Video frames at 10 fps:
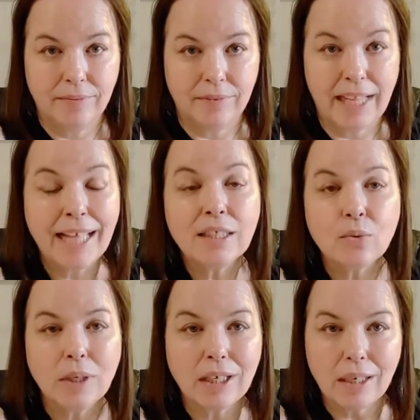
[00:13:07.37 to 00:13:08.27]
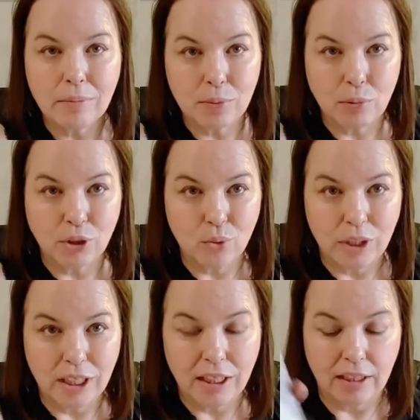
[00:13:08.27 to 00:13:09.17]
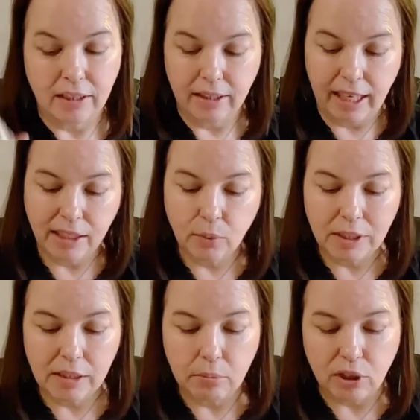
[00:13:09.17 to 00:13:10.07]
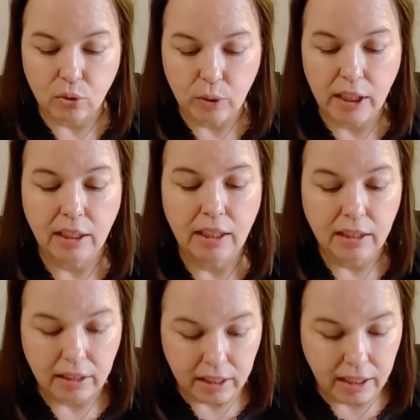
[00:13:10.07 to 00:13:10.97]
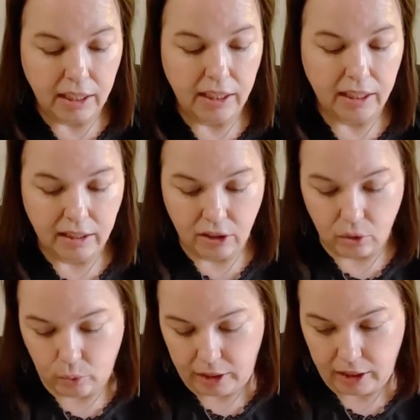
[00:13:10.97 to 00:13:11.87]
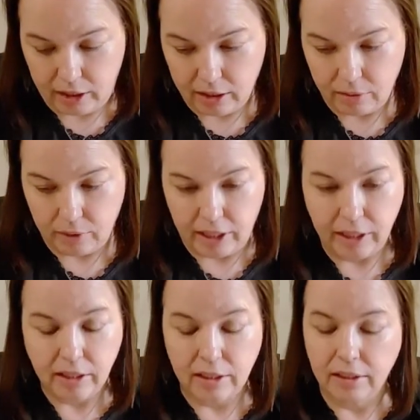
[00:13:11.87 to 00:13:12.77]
That's what comes between. That's what's in between the King and the Queen, right?